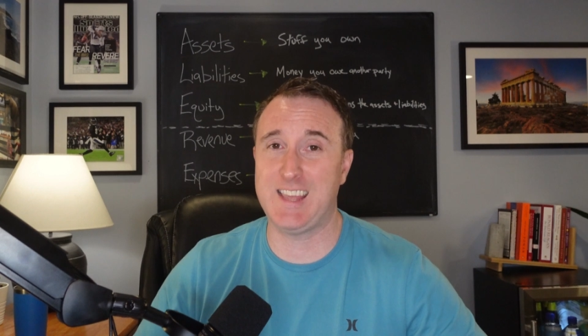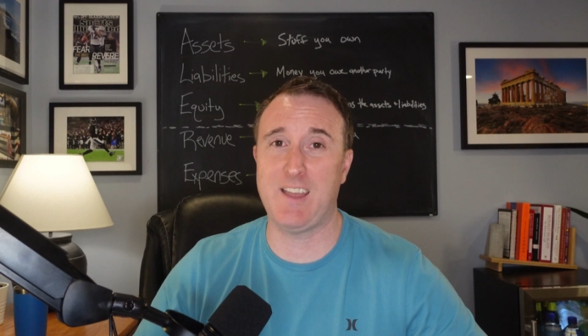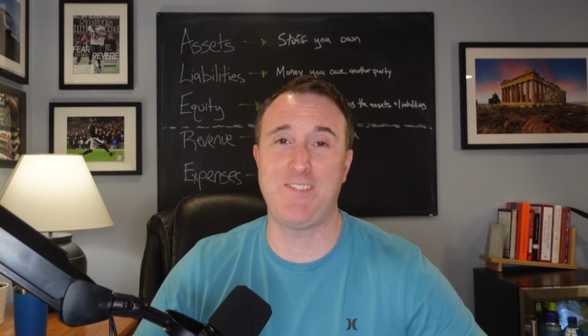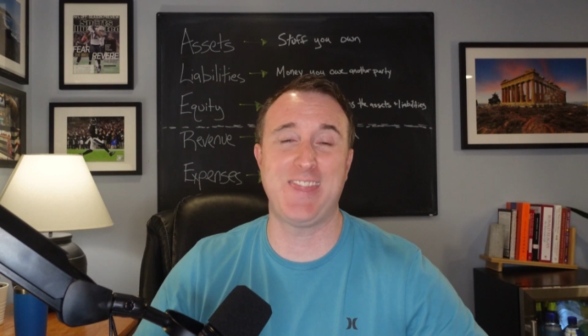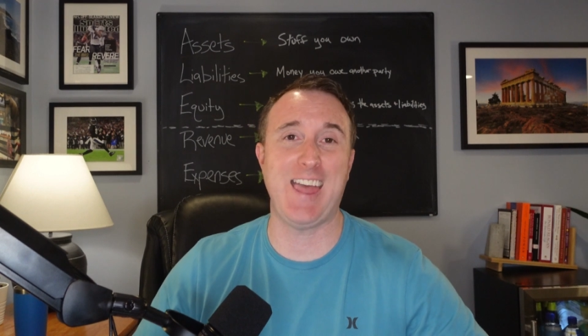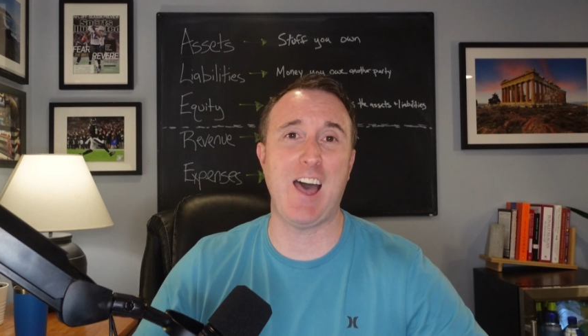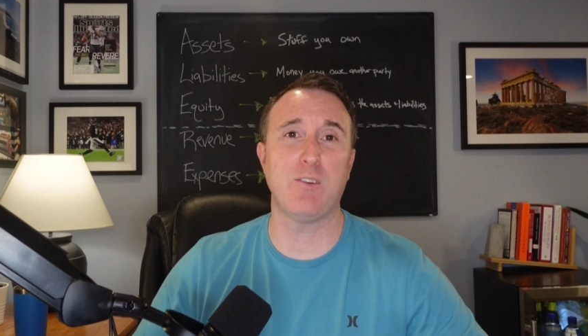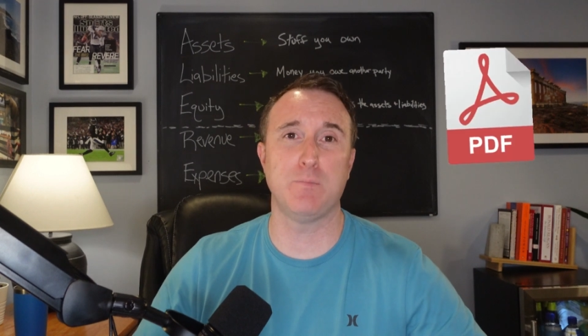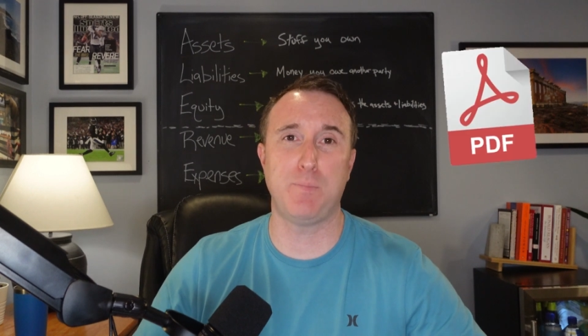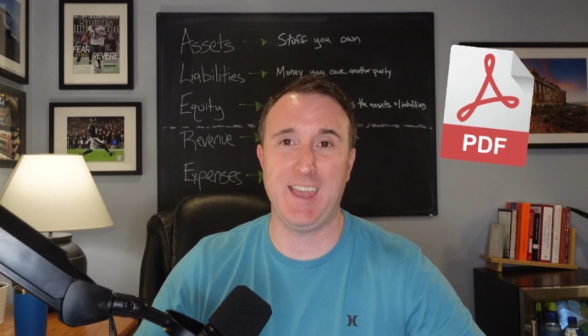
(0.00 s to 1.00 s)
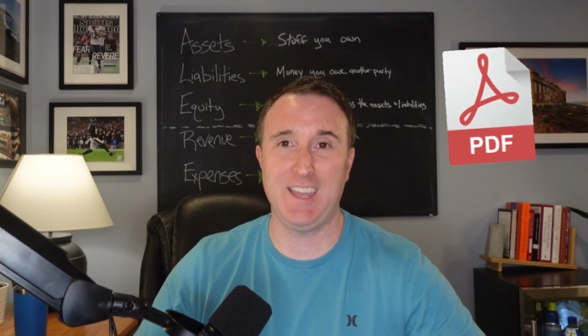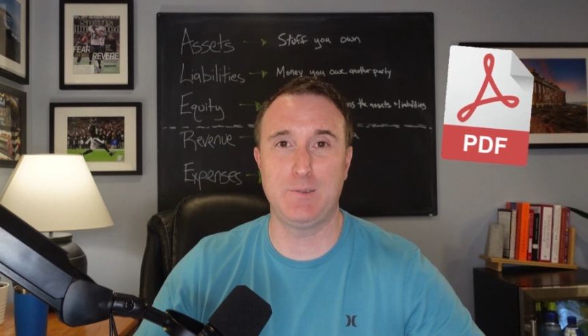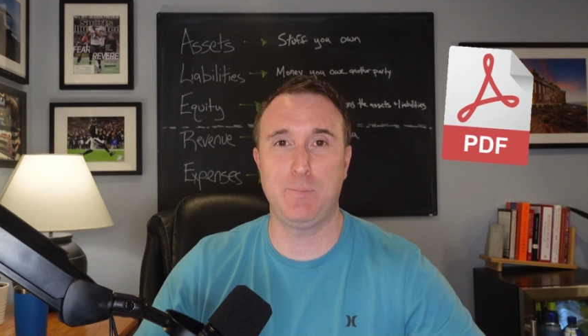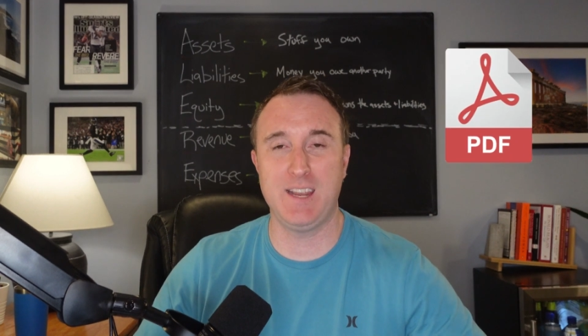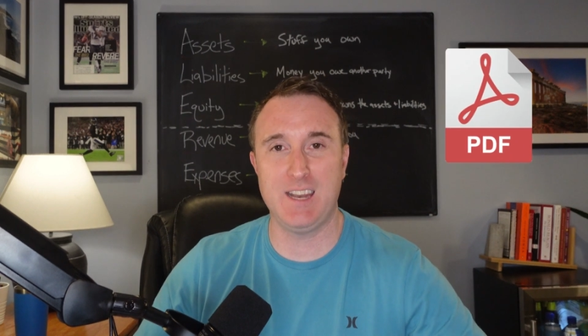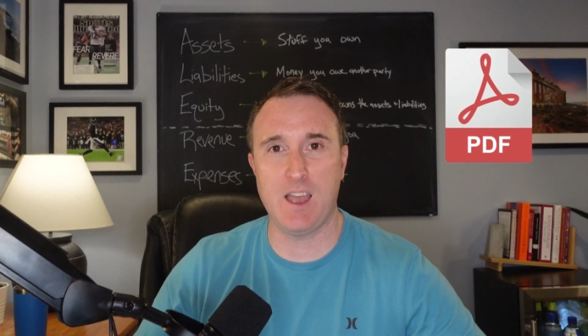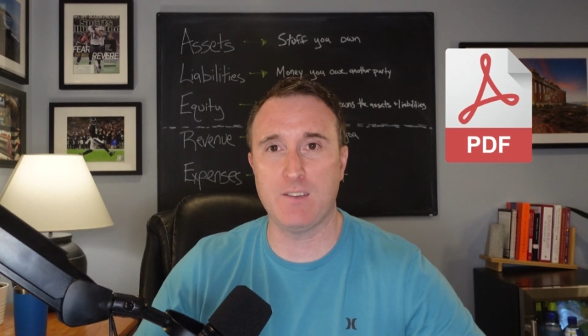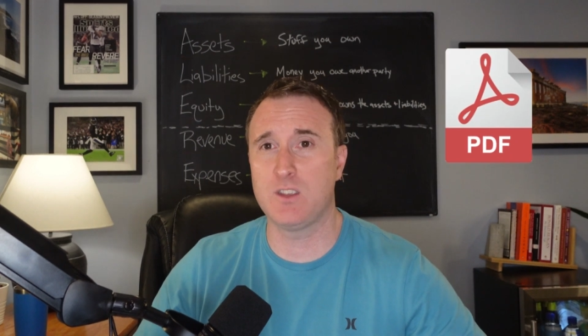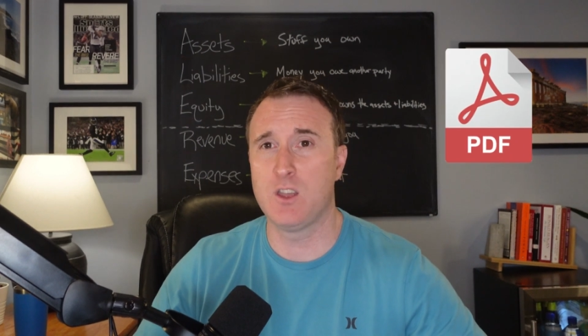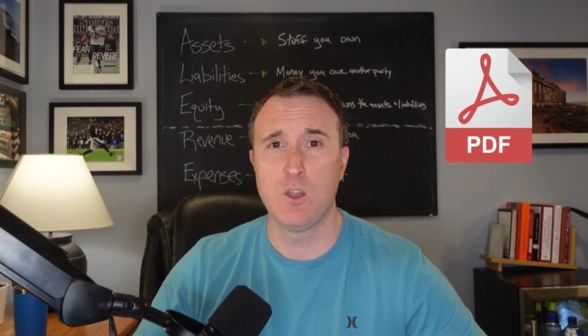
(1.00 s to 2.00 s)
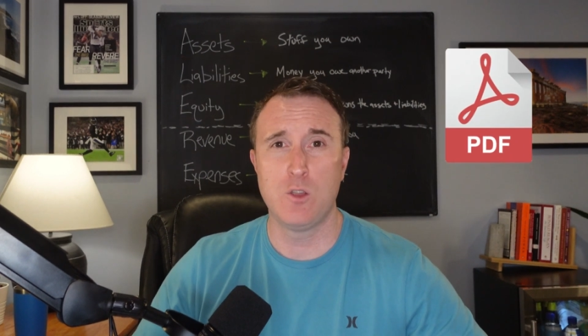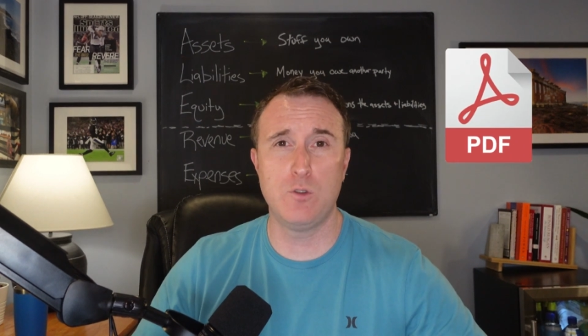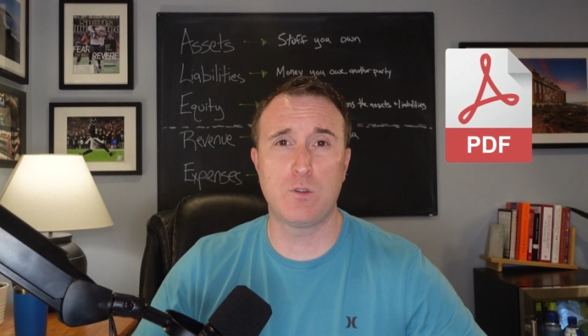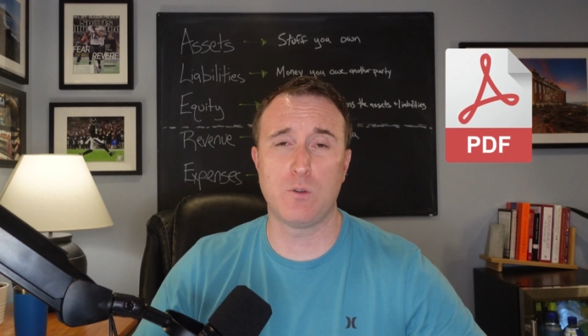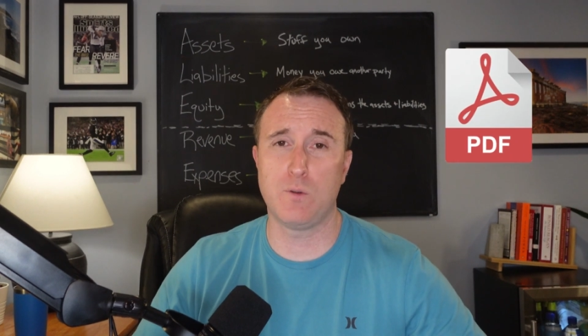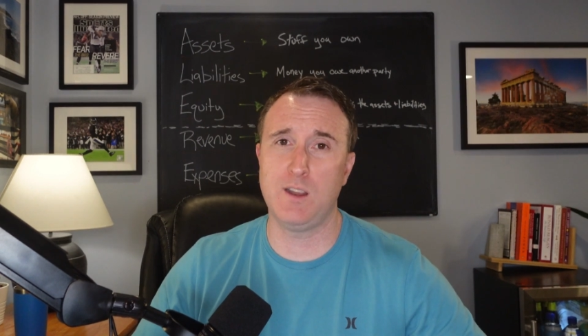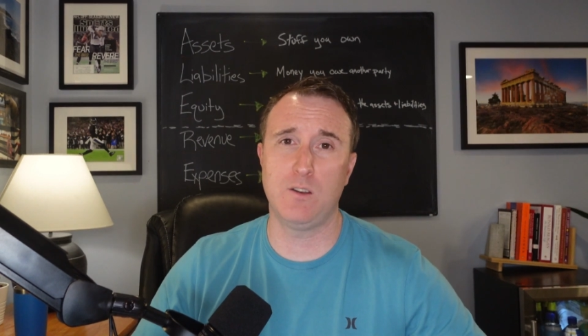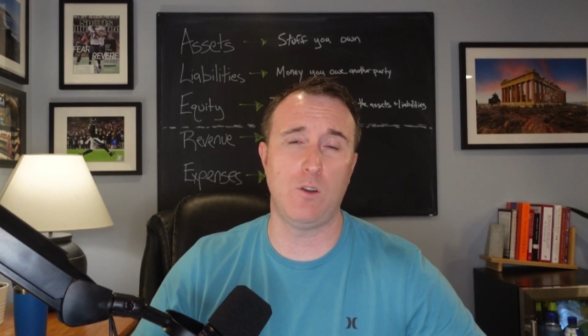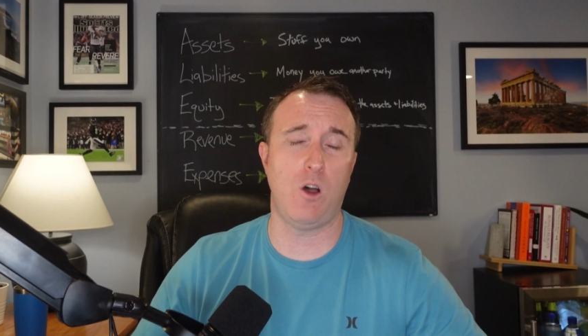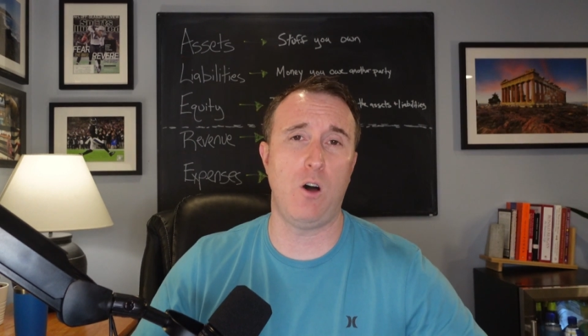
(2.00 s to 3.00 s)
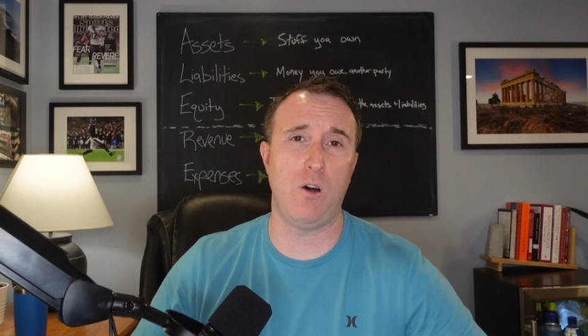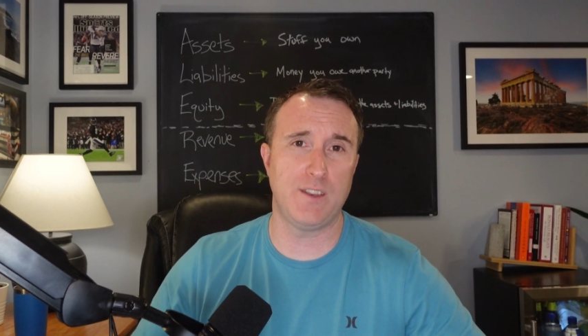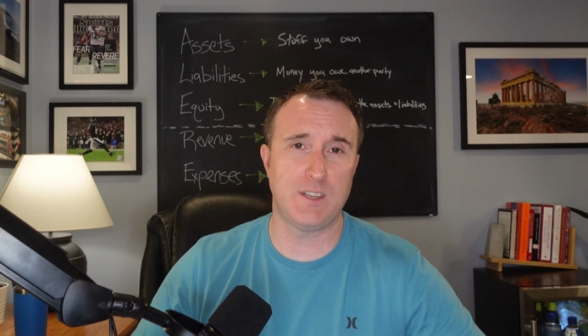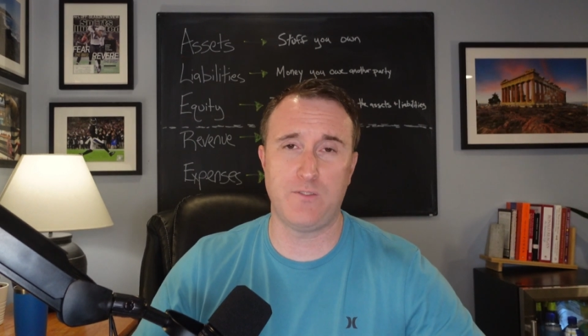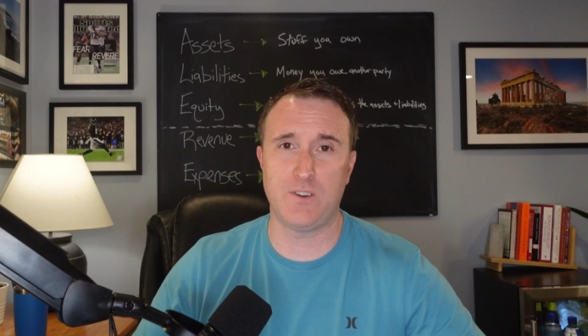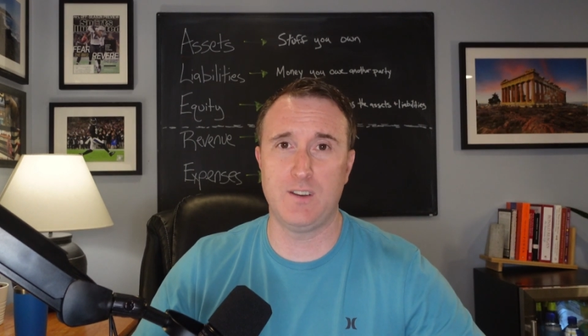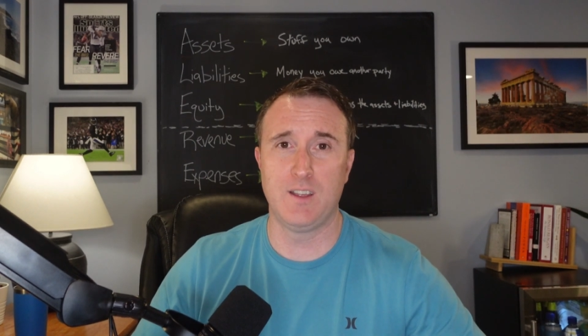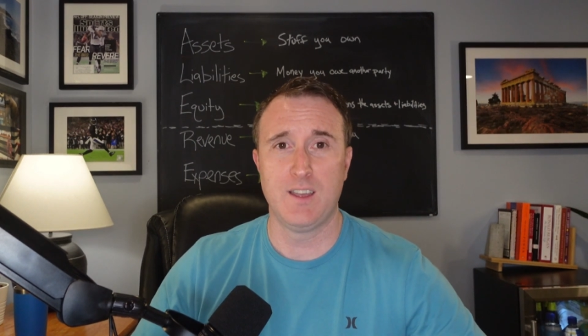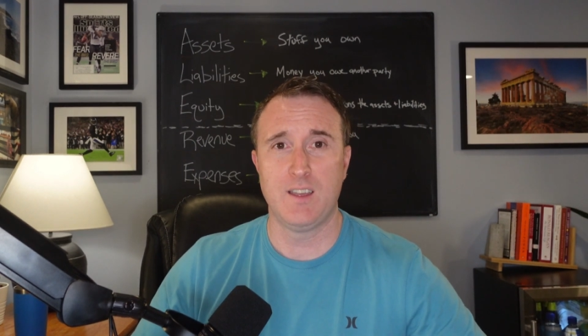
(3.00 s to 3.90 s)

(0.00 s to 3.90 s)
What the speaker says: They have 1,000-page PDFs you can read on all the different